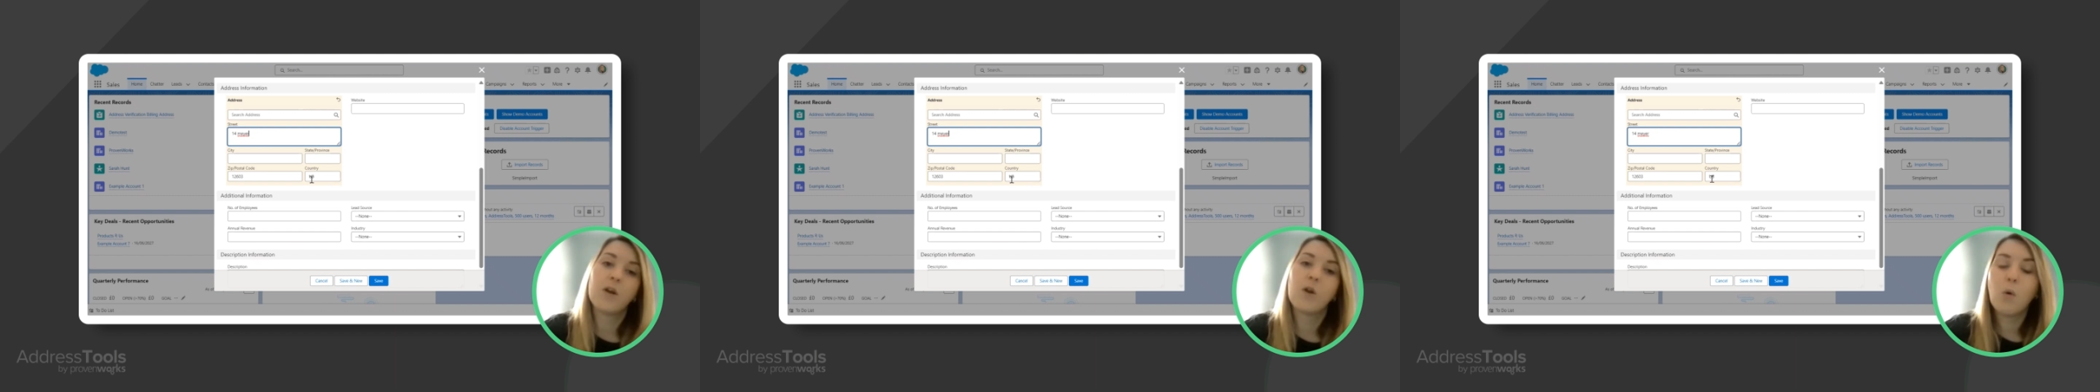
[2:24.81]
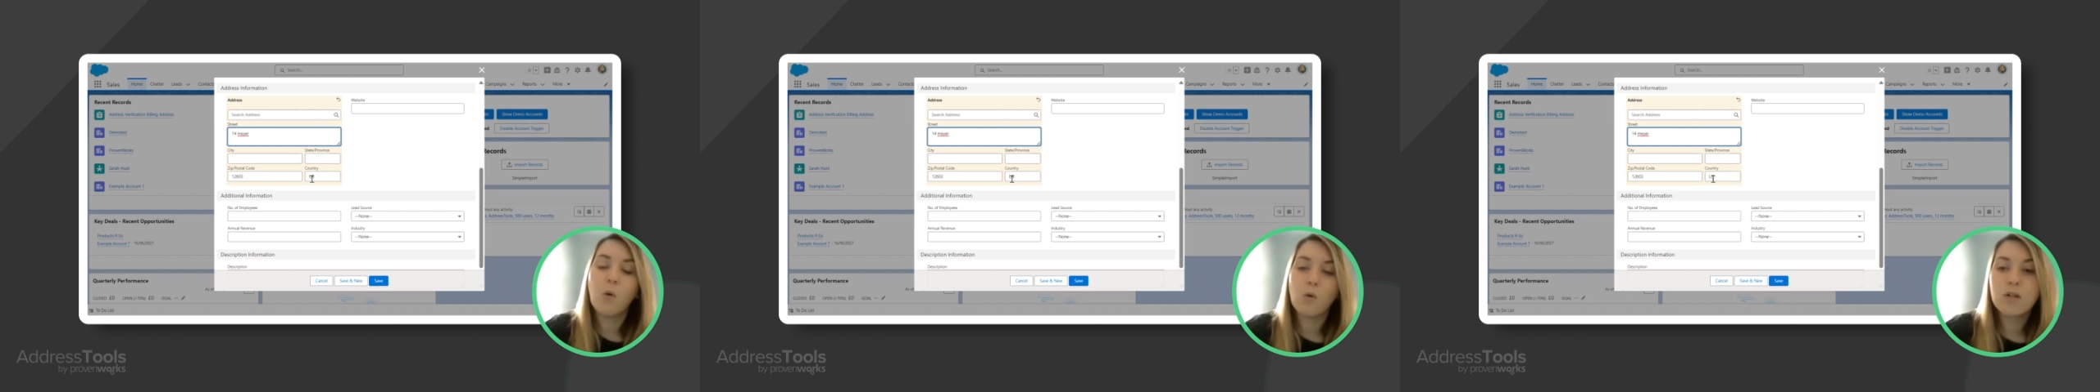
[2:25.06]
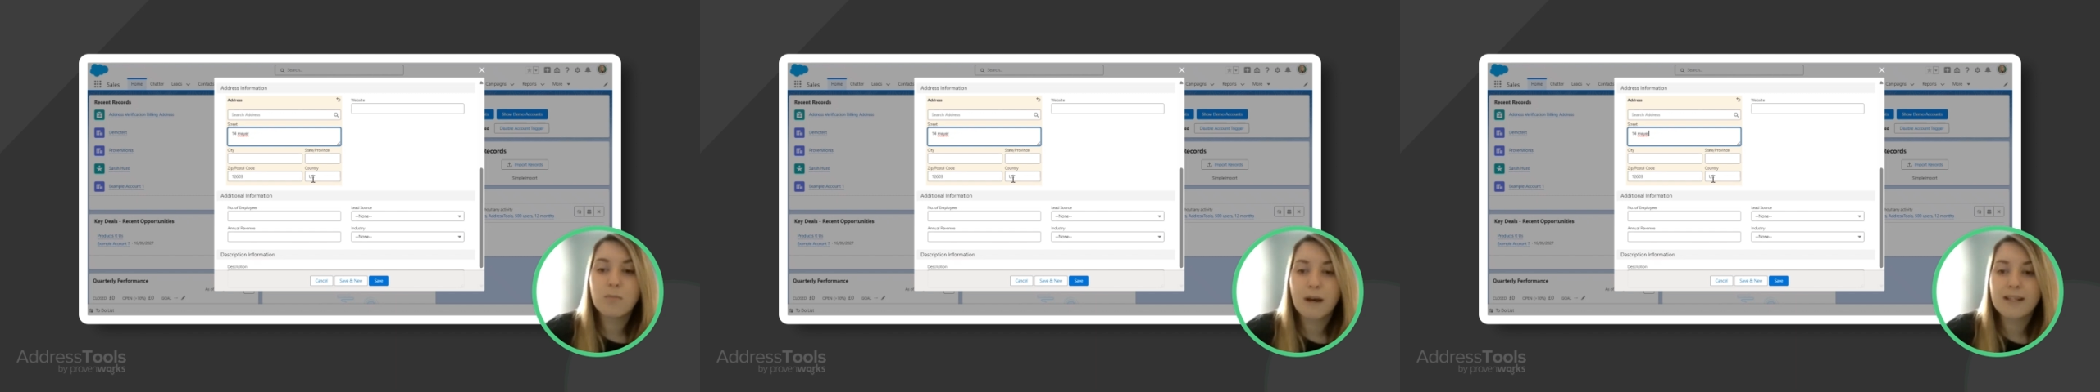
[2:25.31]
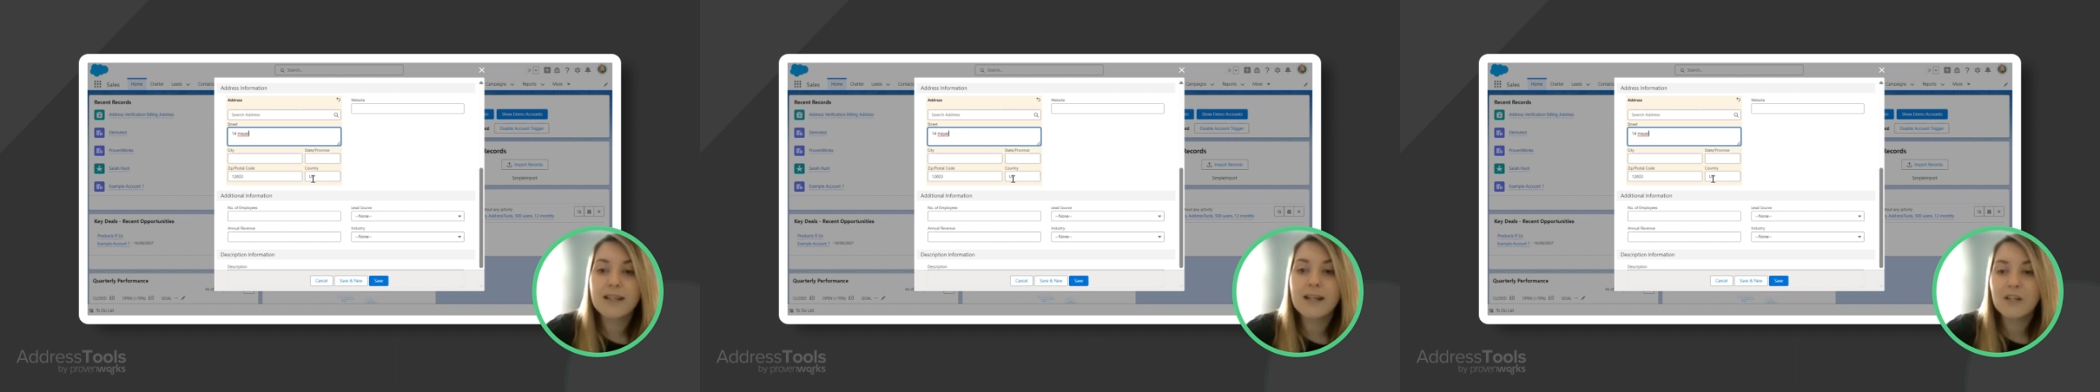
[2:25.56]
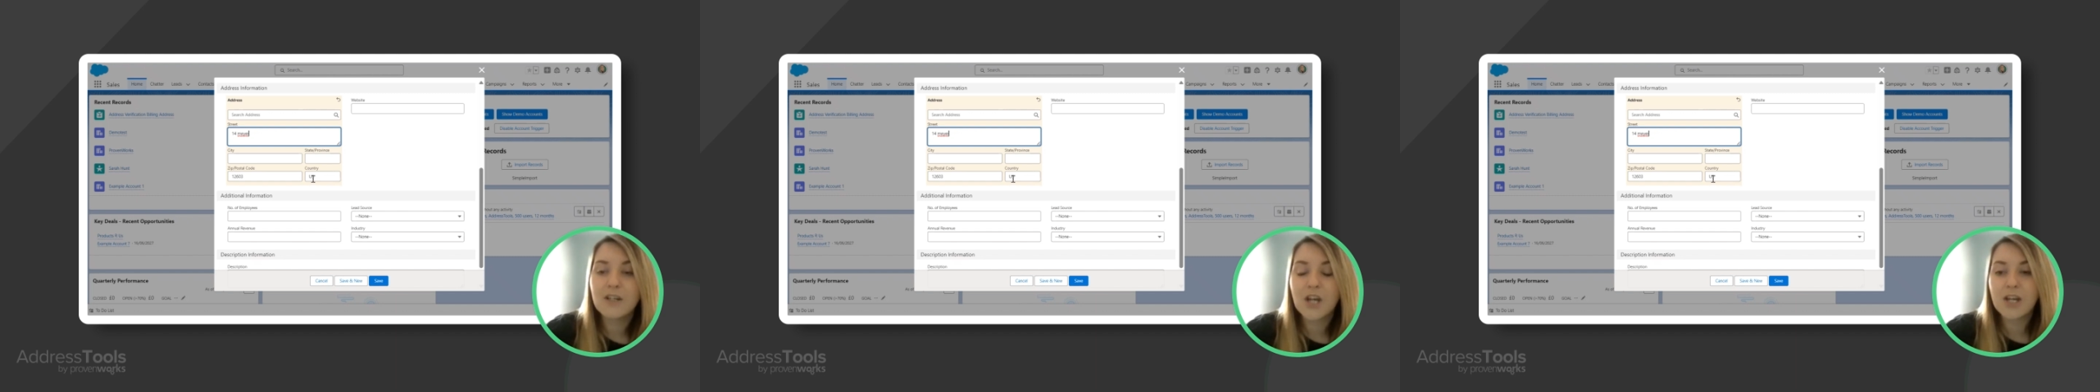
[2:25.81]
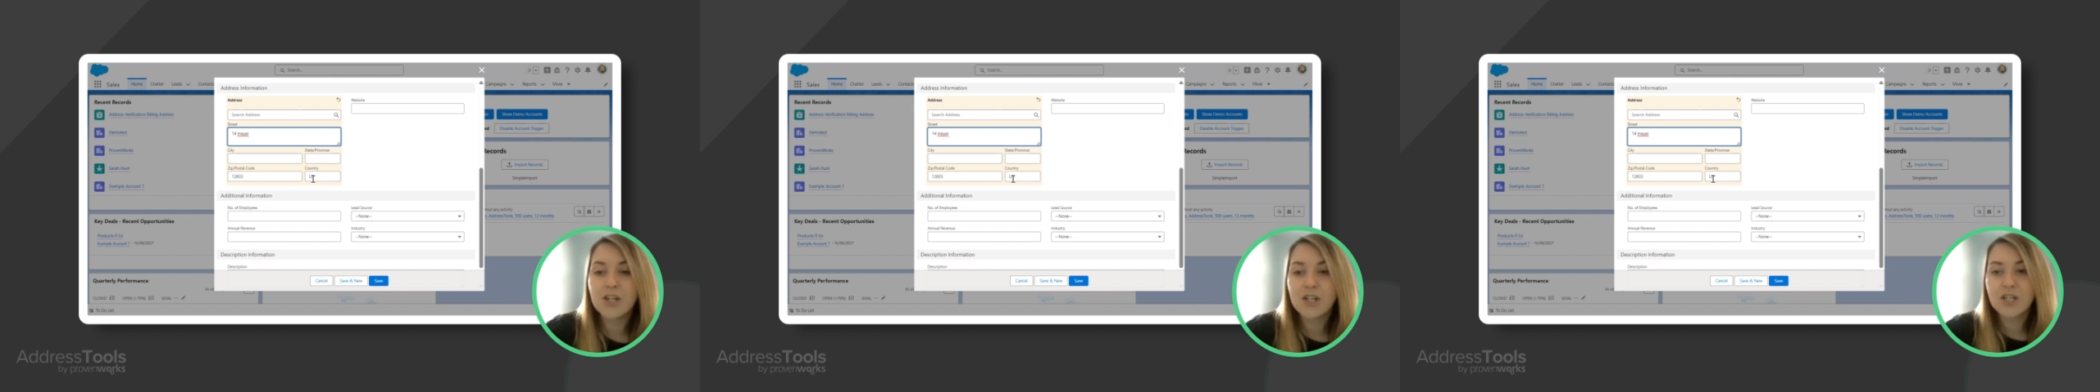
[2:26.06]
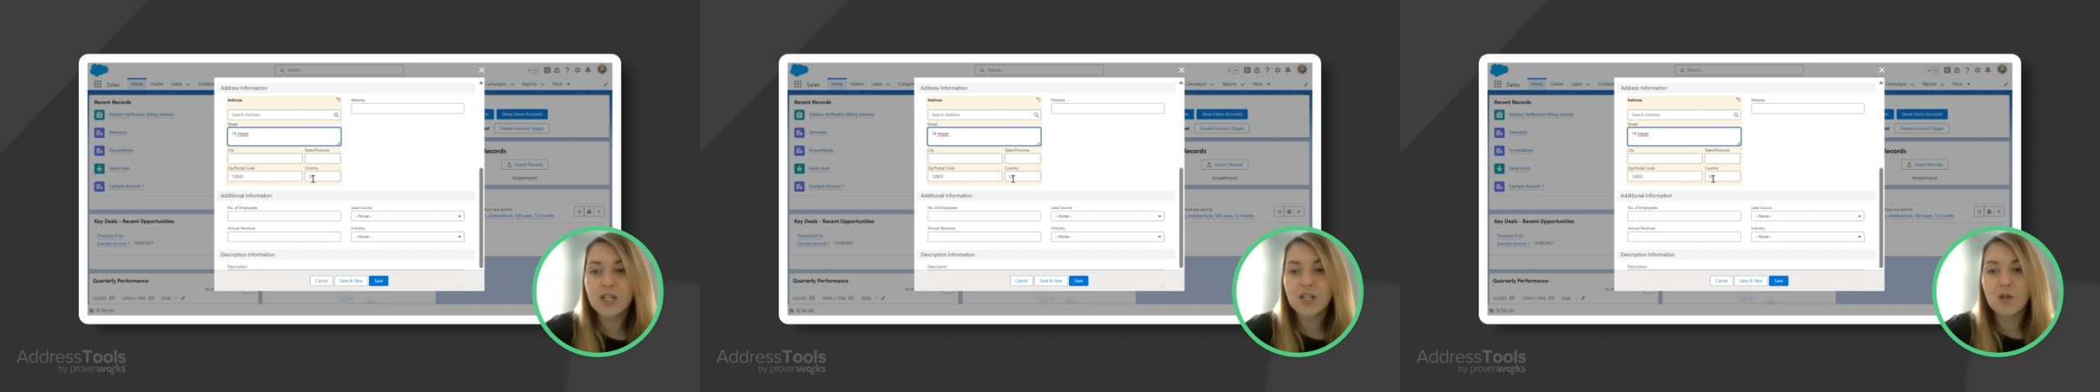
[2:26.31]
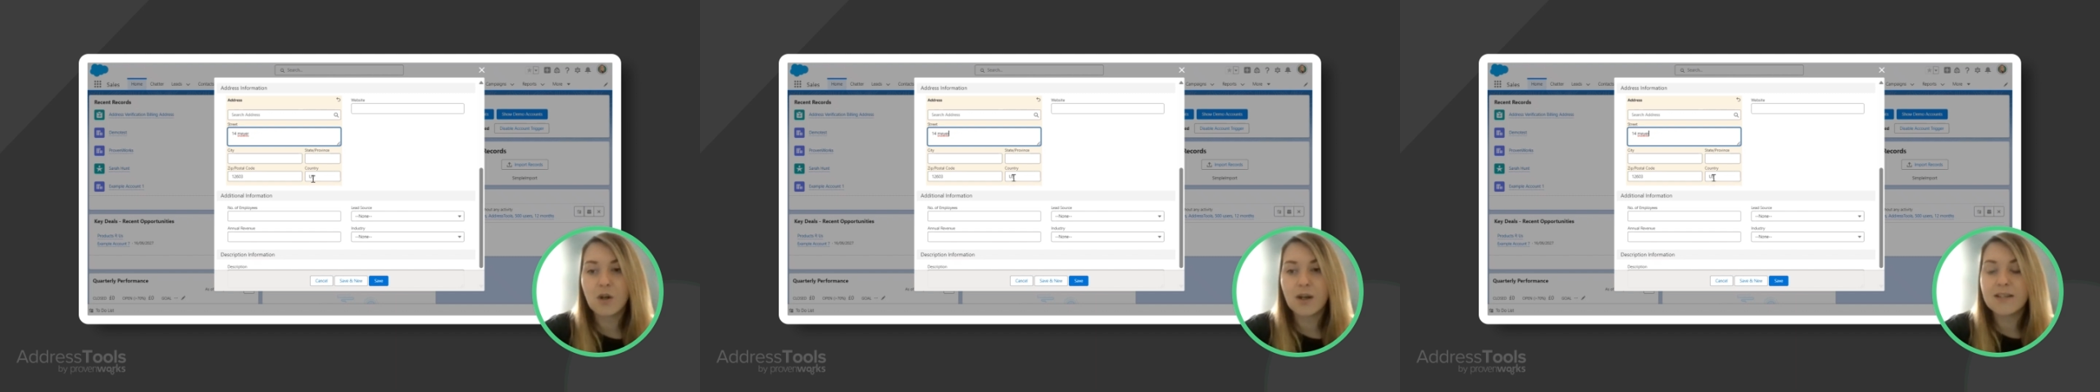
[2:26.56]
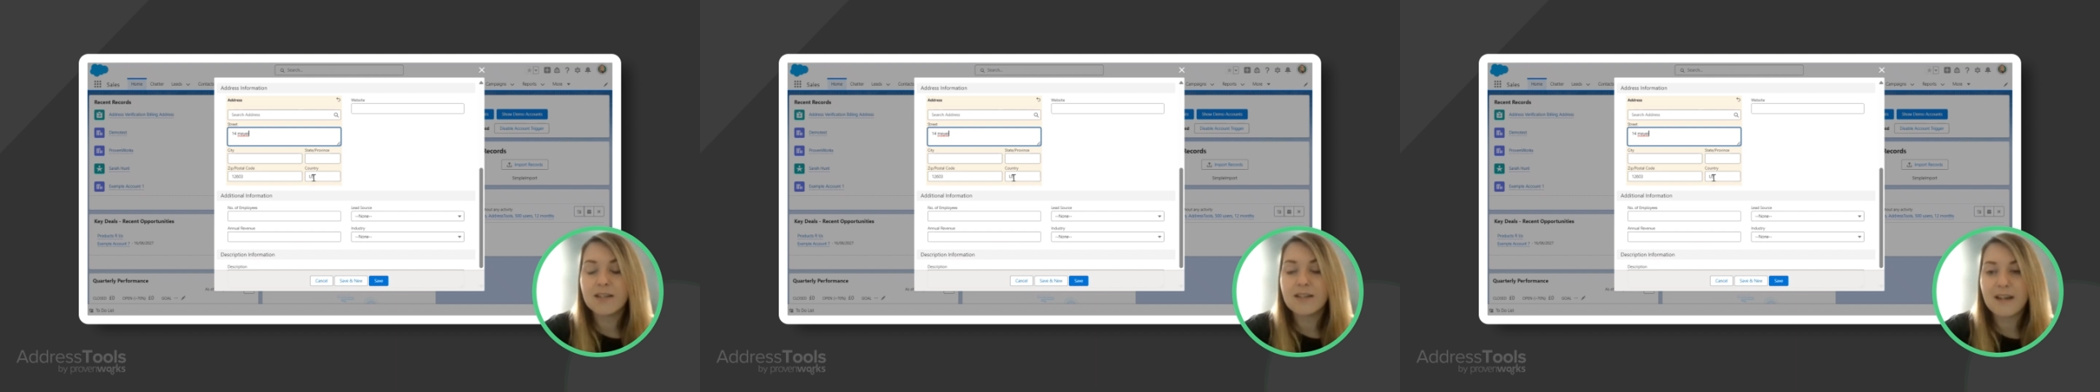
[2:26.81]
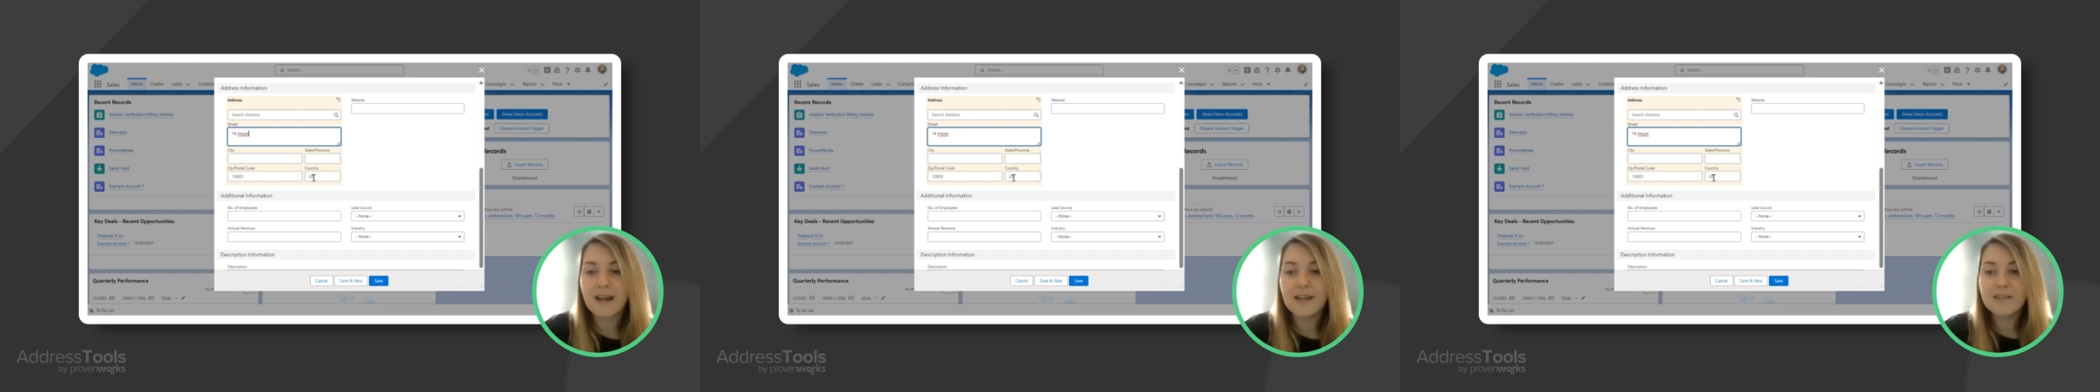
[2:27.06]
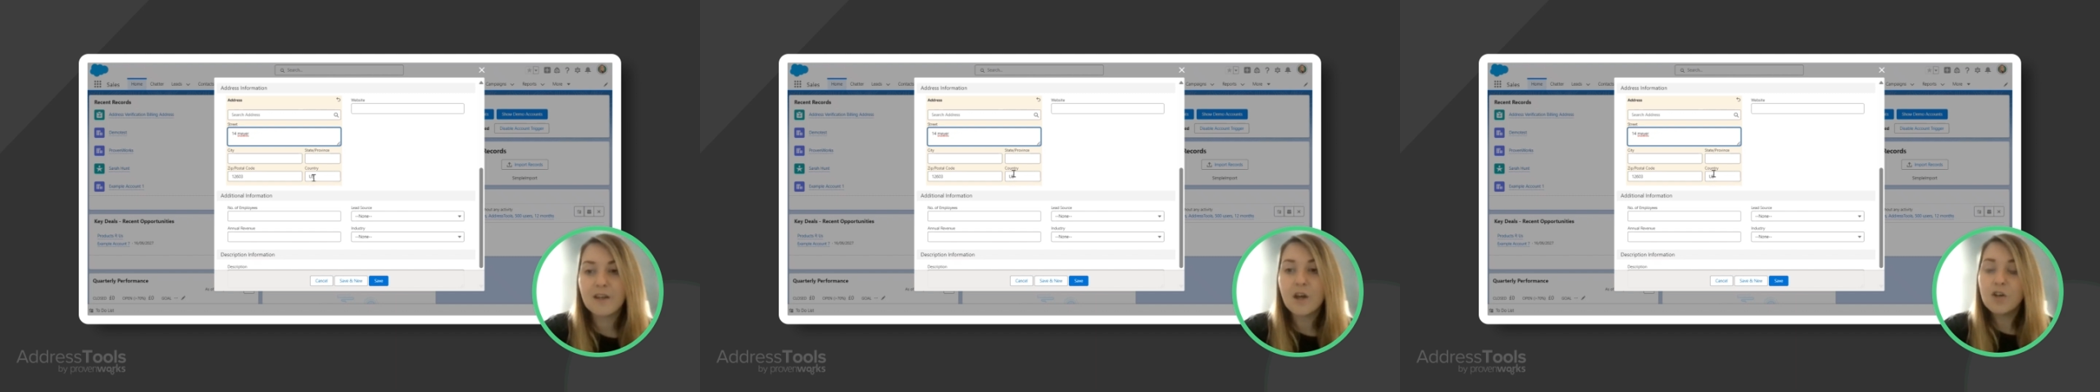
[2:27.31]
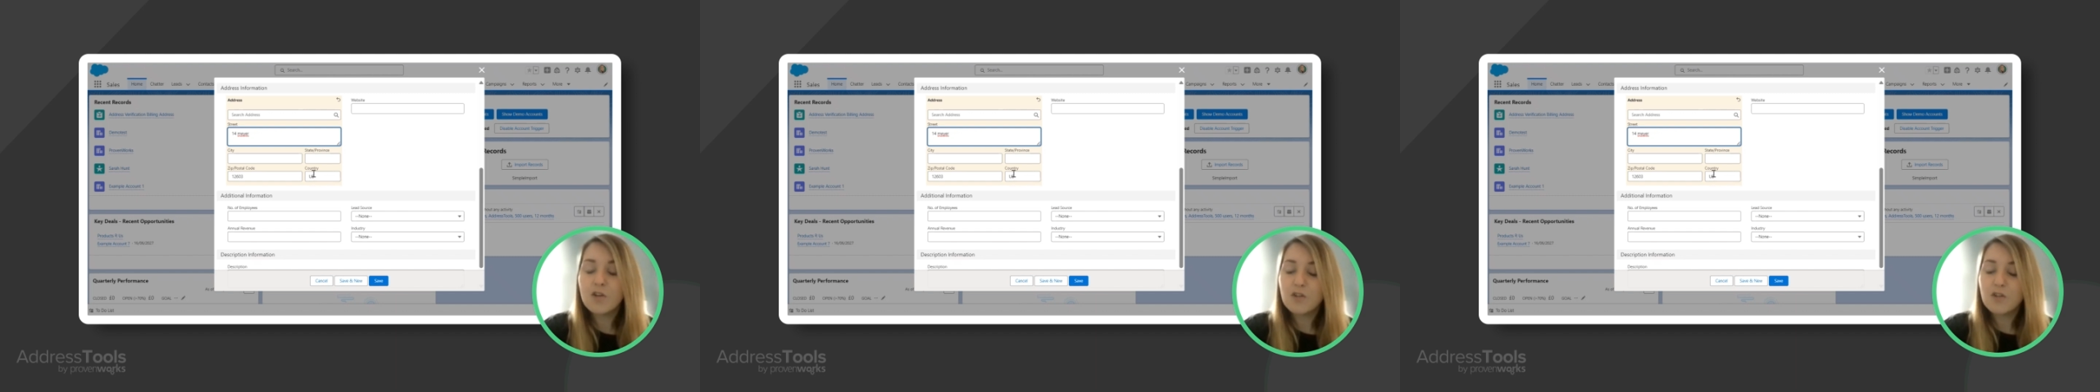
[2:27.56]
we're going to automatically change it to United States